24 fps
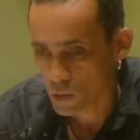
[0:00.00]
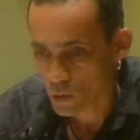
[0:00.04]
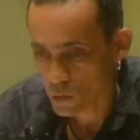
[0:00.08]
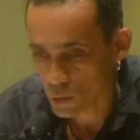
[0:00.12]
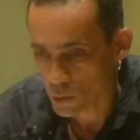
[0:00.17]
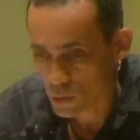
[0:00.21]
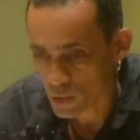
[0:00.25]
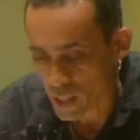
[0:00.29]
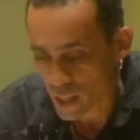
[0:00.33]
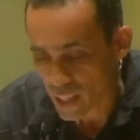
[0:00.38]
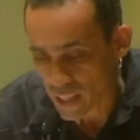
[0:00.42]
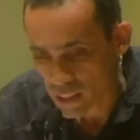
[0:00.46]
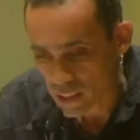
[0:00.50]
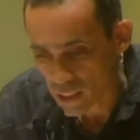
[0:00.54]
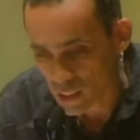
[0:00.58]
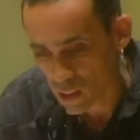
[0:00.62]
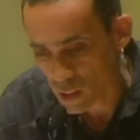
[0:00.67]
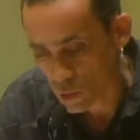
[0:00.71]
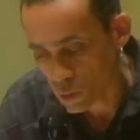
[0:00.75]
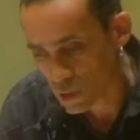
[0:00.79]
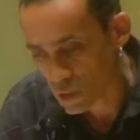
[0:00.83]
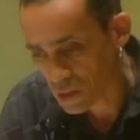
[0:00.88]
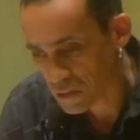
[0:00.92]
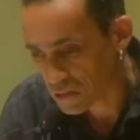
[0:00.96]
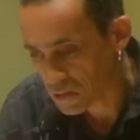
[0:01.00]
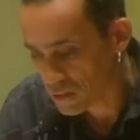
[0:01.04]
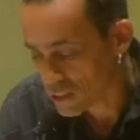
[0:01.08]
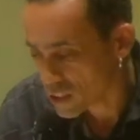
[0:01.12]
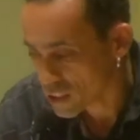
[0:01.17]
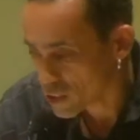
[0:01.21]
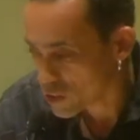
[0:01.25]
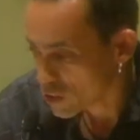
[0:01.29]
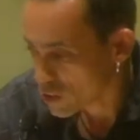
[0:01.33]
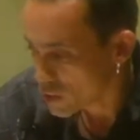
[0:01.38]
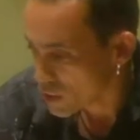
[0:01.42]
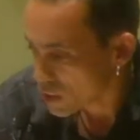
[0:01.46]
tiny whose
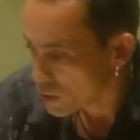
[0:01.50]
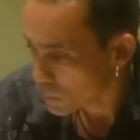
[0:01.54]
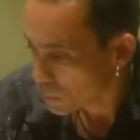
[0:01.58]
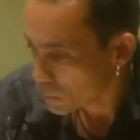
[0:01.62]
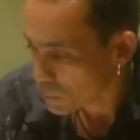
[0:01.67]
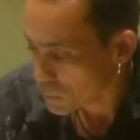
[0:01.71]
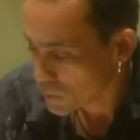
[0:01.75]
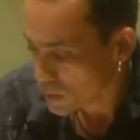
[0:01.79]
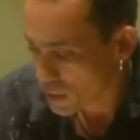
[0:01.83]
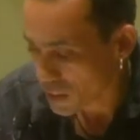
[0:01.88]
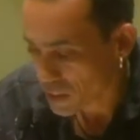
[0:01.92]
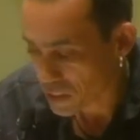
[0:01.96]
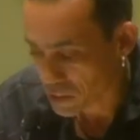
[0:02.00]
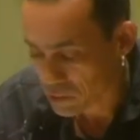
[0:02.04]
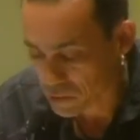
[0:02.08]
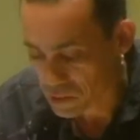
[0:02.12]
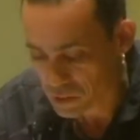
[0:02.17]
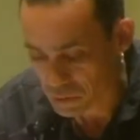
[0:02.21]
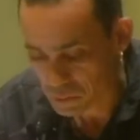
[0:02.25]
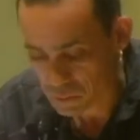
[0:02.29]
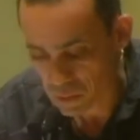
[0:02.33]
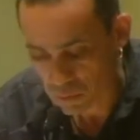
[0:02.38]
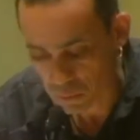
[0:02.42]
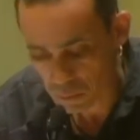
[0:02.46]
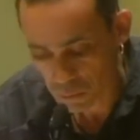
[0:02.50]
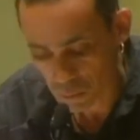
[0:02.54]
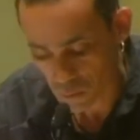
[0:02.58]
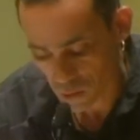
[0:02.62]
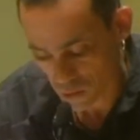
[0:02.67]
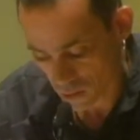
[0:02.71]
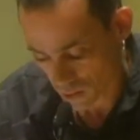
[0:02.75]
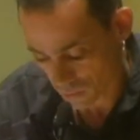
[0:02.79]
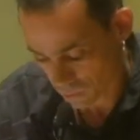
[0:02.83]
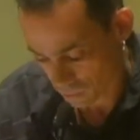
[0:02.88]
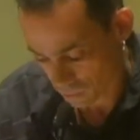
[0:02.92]
flesh heaped I remember.